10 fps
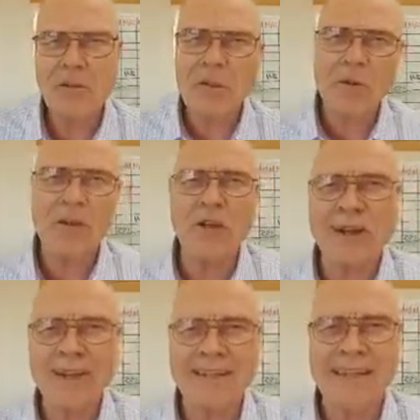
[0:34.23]
the weather where
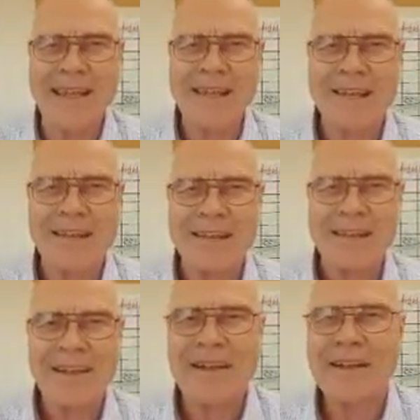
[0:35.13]
you're at today?
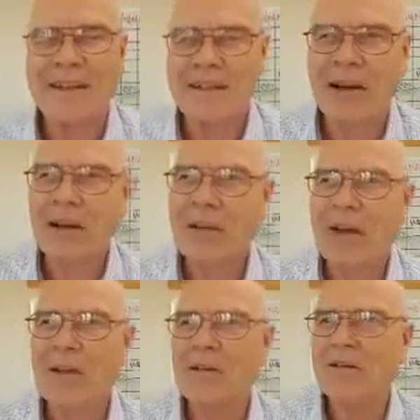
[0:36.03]

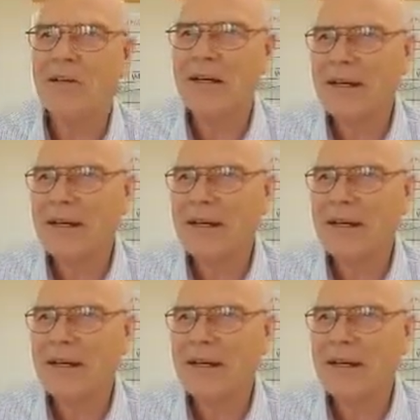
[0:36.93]
Colorado,